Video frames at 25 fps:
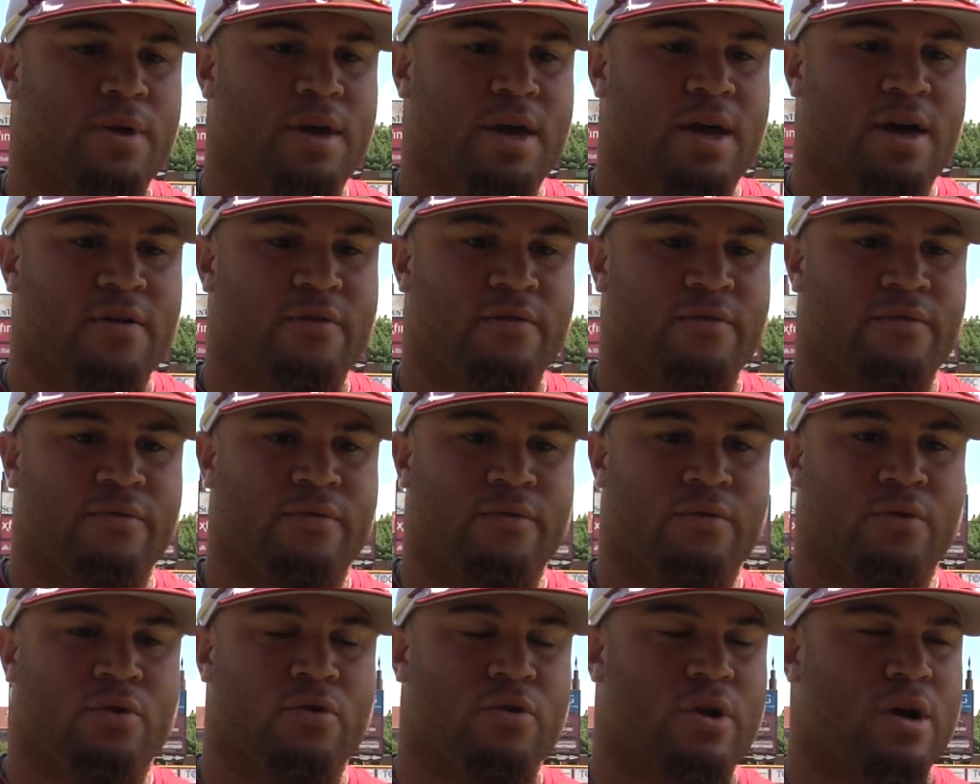They
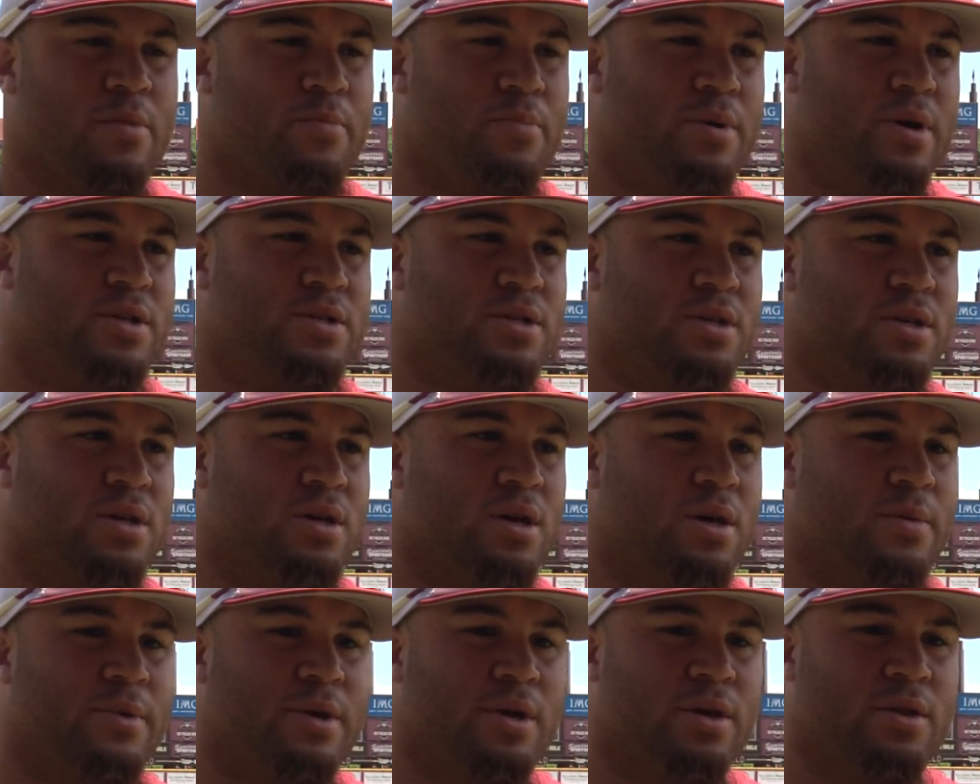have great pitching.
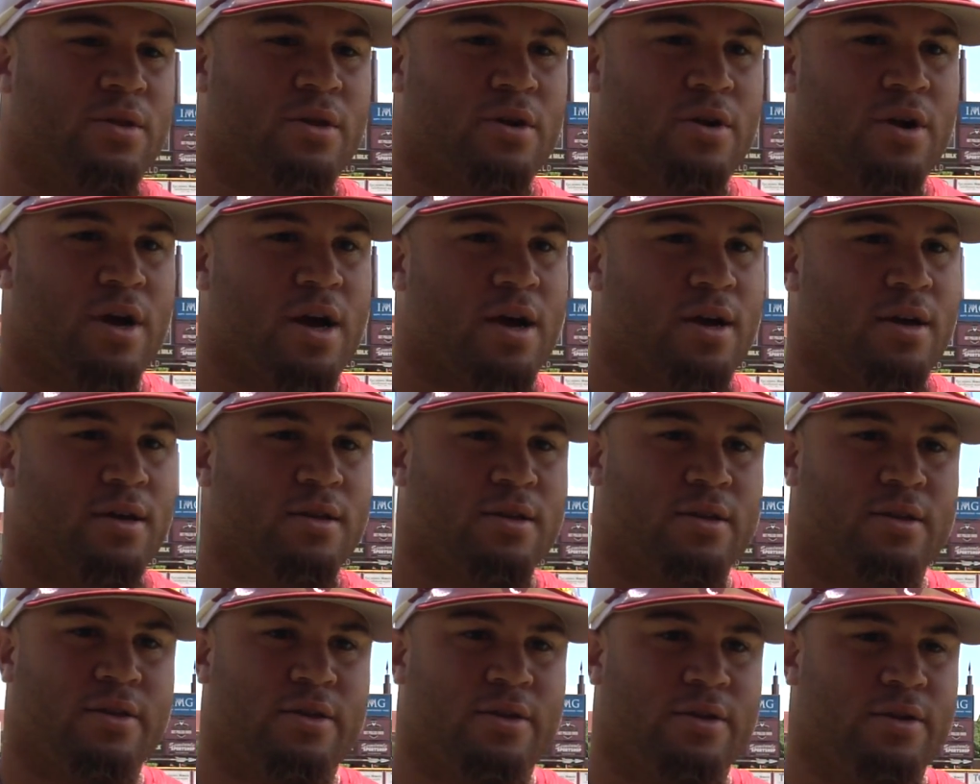I mean, they're not
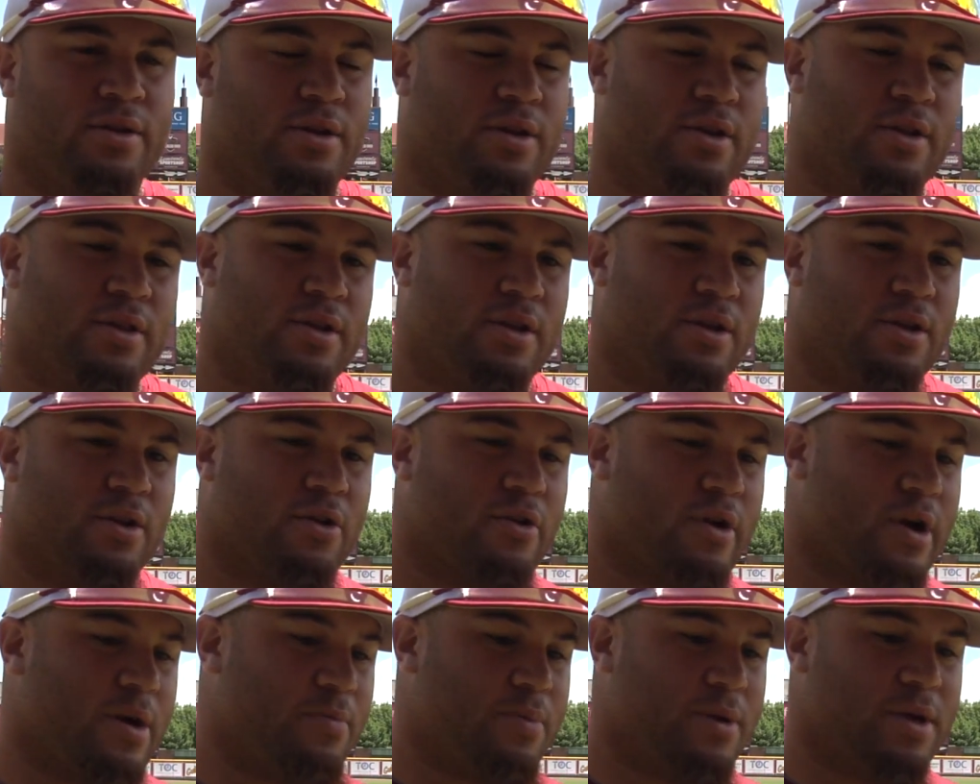
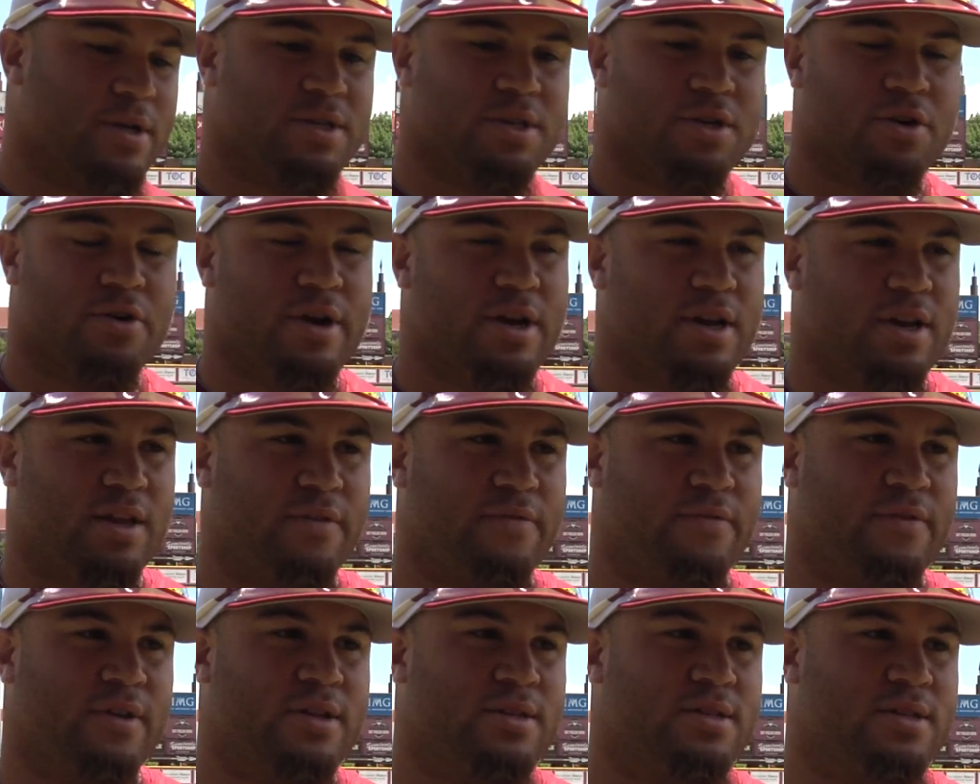great pitching, great
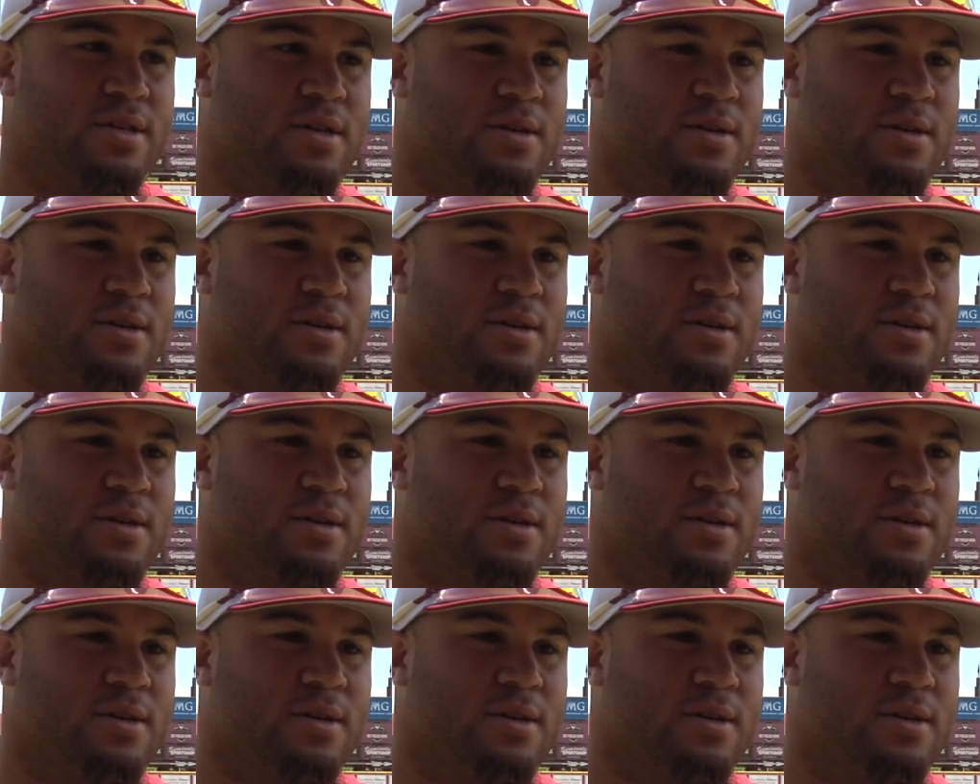defense.